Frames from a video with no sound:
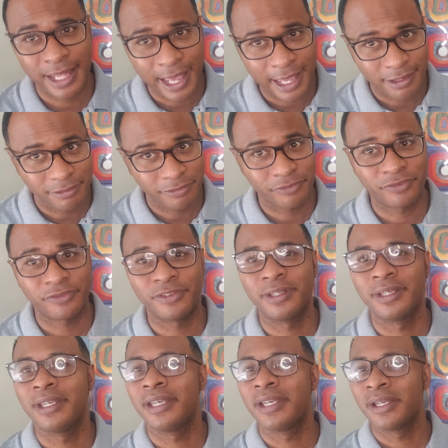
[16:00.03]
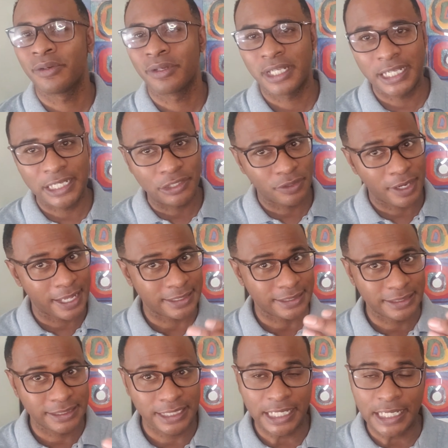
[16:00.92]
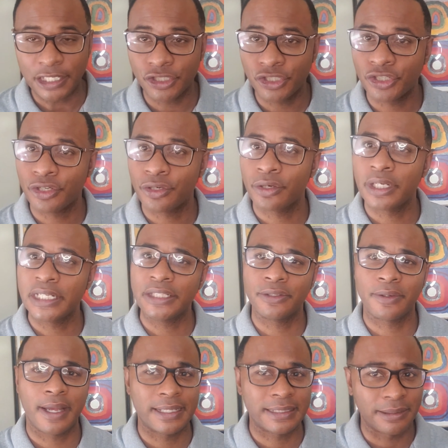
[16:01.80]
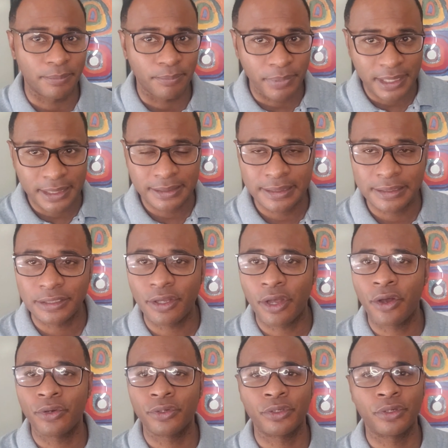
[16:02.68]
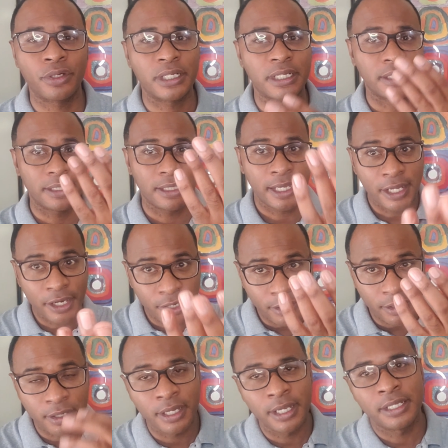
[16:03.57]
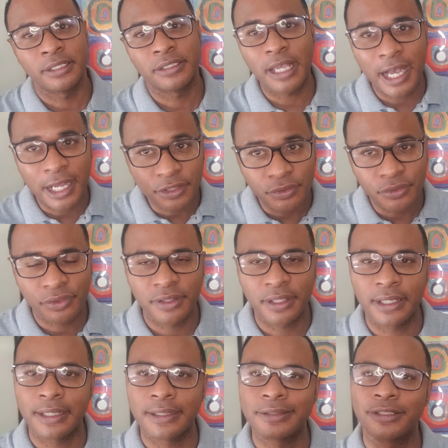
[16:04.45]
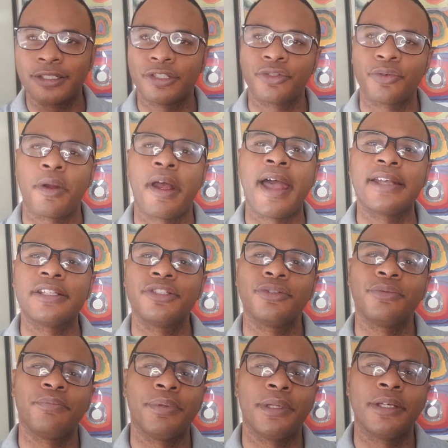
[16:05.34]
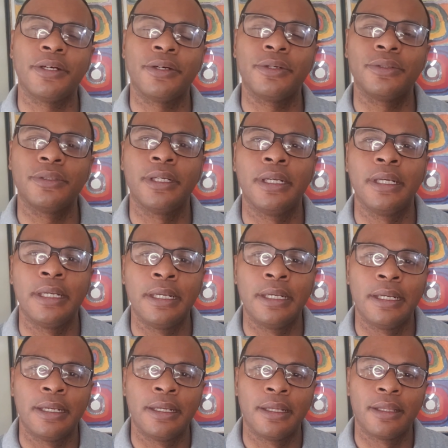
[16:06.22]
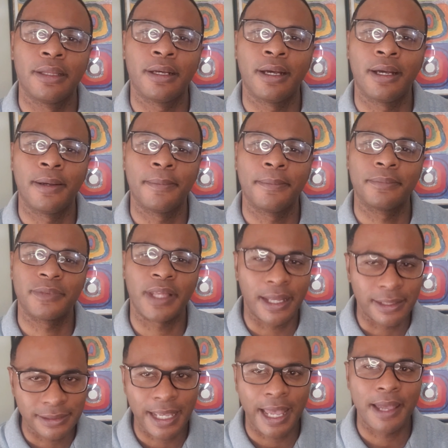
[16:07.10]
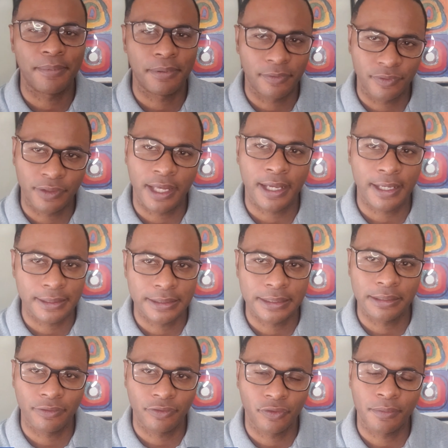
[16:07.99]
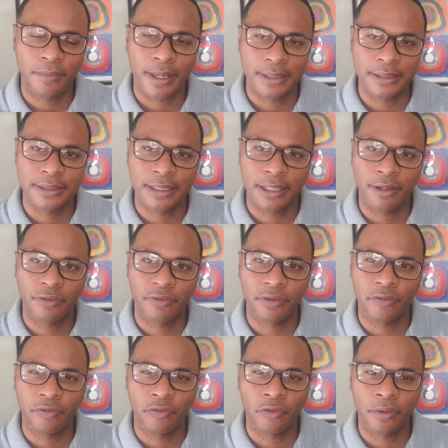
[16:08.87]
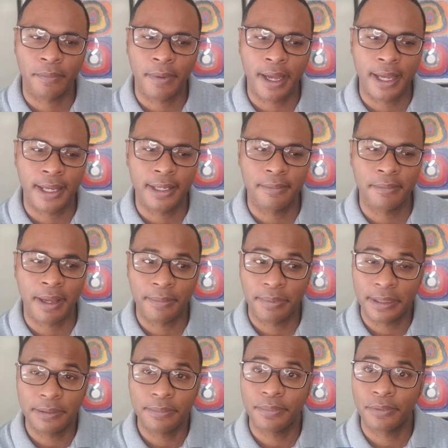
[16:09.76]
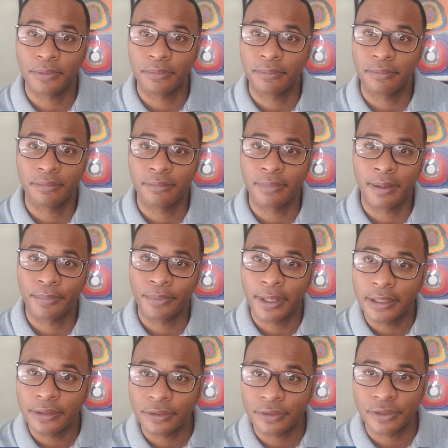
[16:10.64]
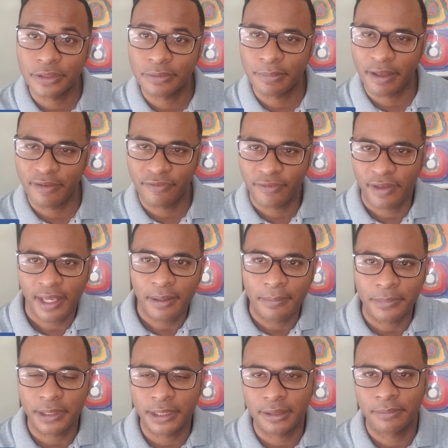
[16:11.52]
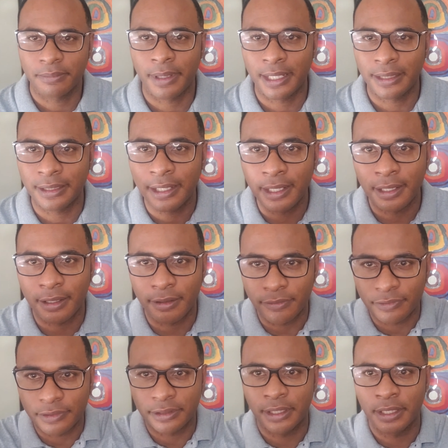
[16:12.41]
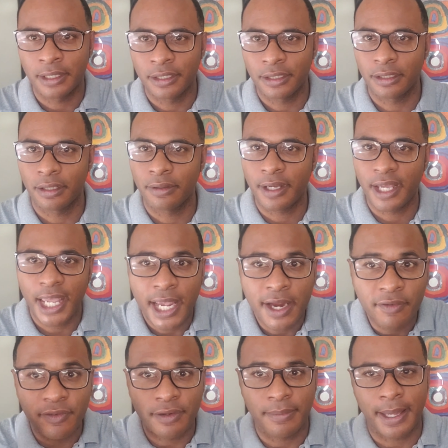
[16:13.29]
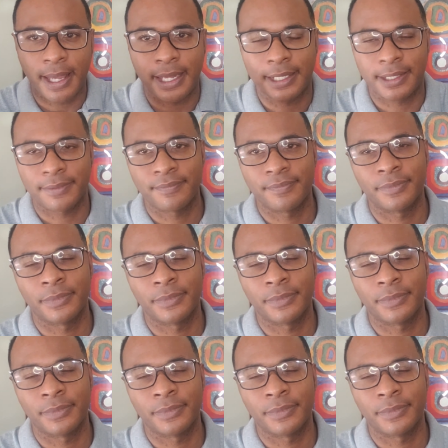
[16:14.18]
life, either as a teacher, either as a business owner here, other things, to try to build that type of legacy for myself and for my people, my brothers, my family, my loves, you know, everybody.